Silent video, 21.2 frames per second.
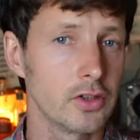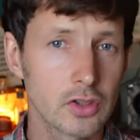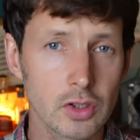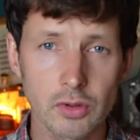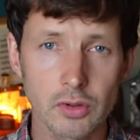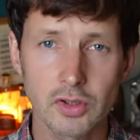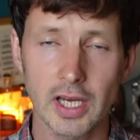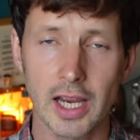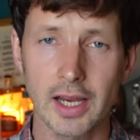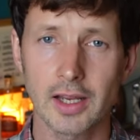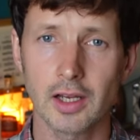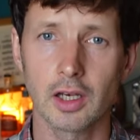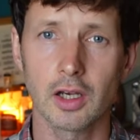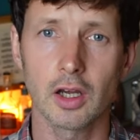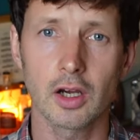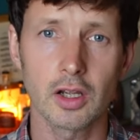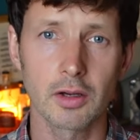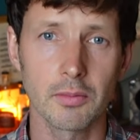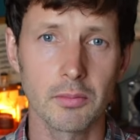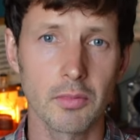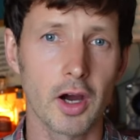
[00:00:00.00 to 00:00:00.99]
do take a
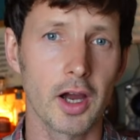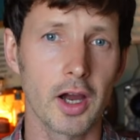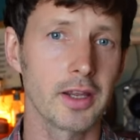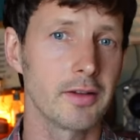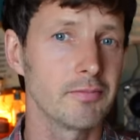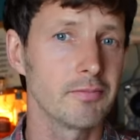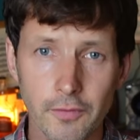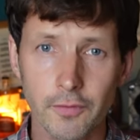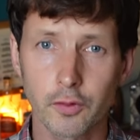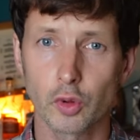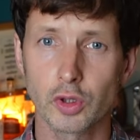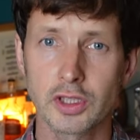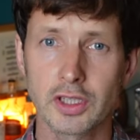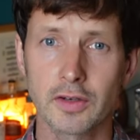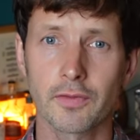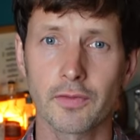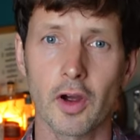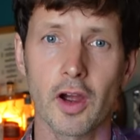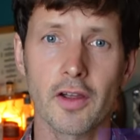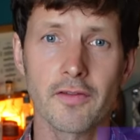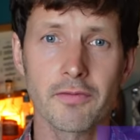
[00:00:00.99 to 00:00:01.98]
look at my
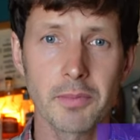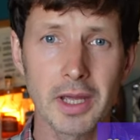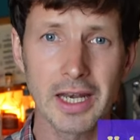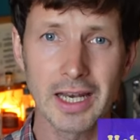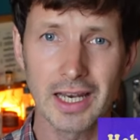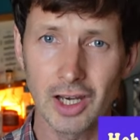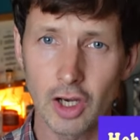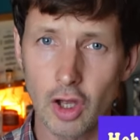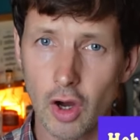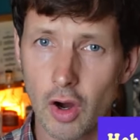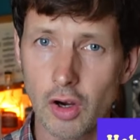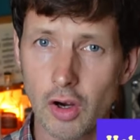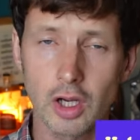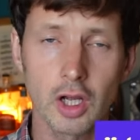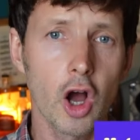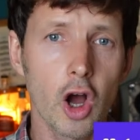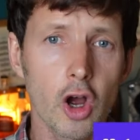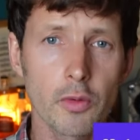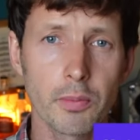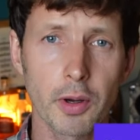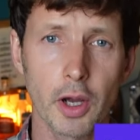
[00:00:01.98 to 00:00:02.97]
45 minute long
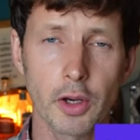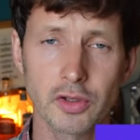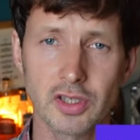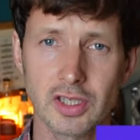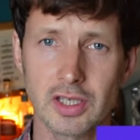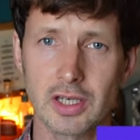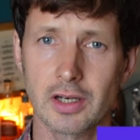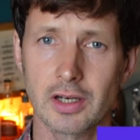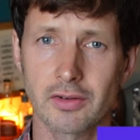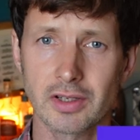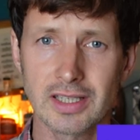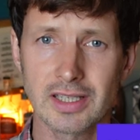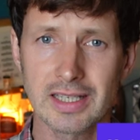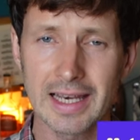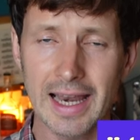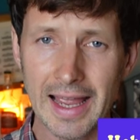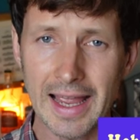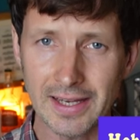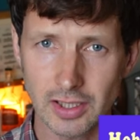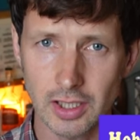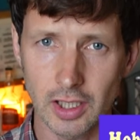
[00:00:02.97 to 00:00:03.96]
Hobo series
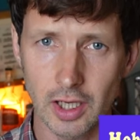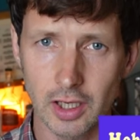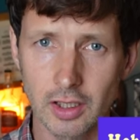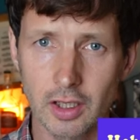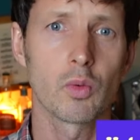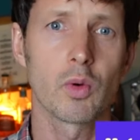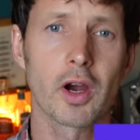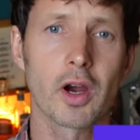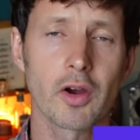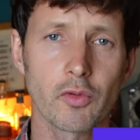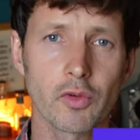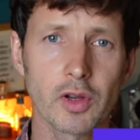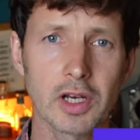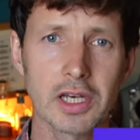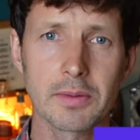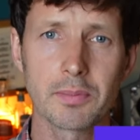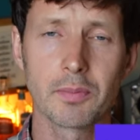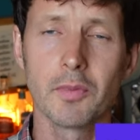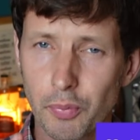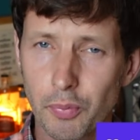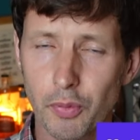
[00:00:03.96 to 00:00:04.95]
lesson, where I
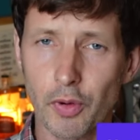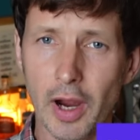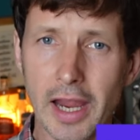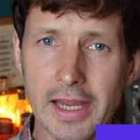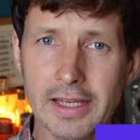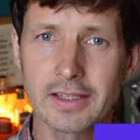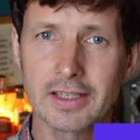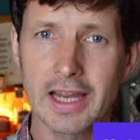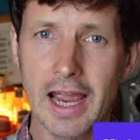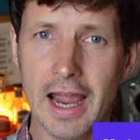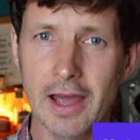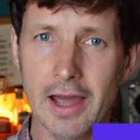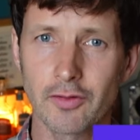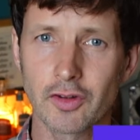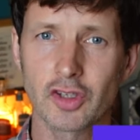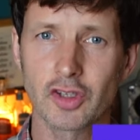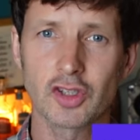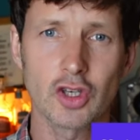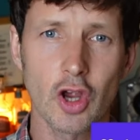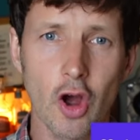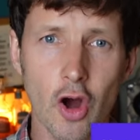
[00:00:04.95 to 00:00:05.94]
really break down the
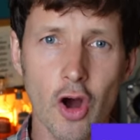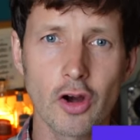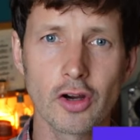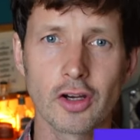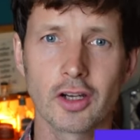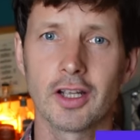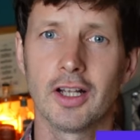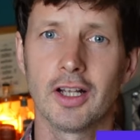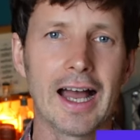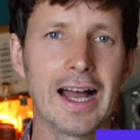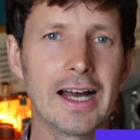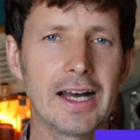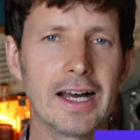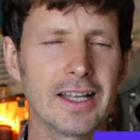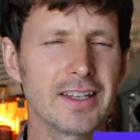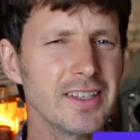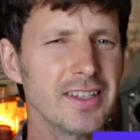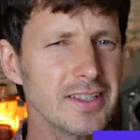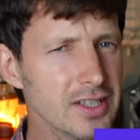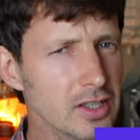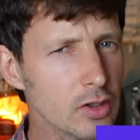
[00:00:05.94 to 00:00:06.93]
song.
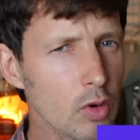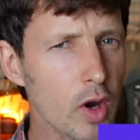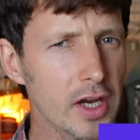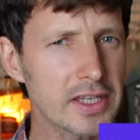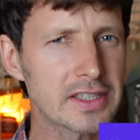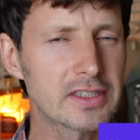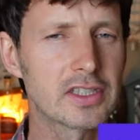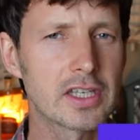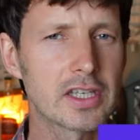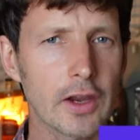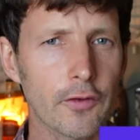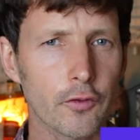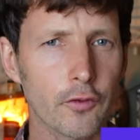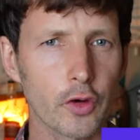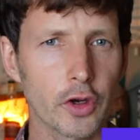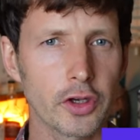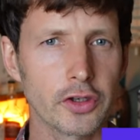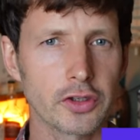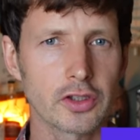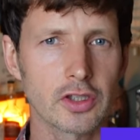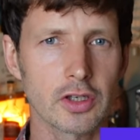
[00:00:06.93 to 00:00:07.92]
This is quite
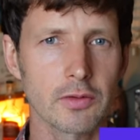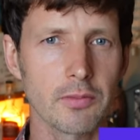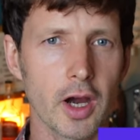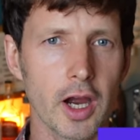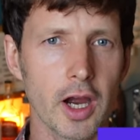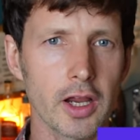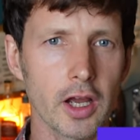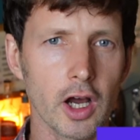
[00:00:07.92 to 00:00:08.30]
different to my